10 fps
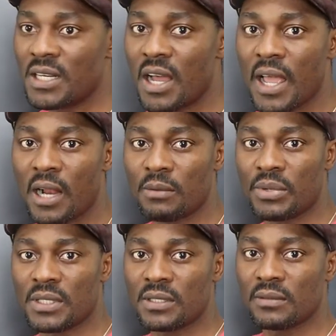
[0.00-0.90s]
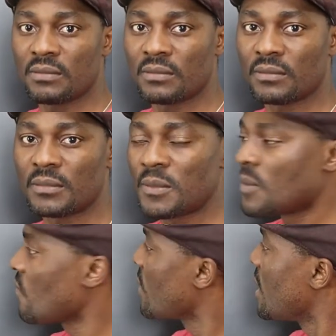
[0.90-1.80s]
did not help us.
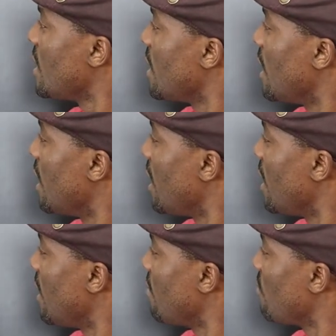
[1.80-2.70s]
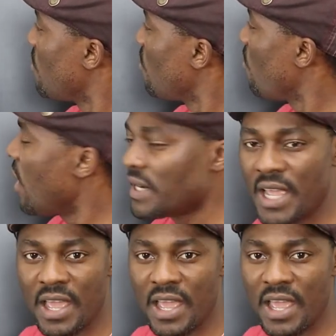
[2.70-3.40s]
Um, what